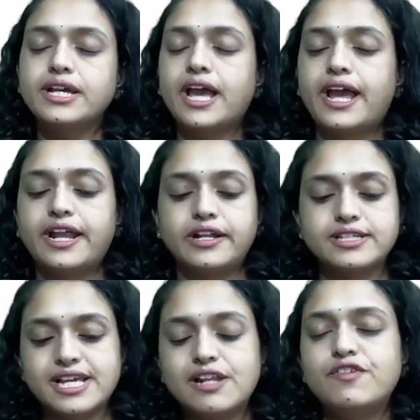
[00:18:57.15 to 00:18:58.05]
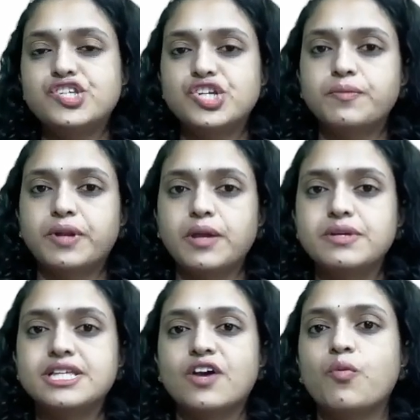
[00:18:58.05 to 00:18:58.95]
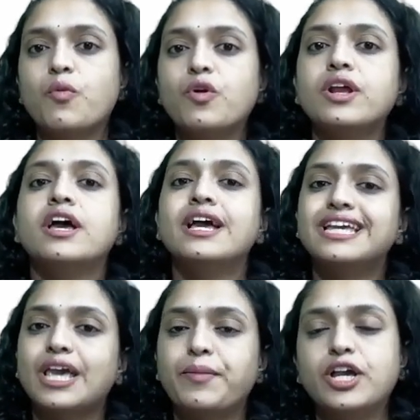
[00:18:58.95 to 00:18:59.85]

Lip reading: and self-etching primers have more chemical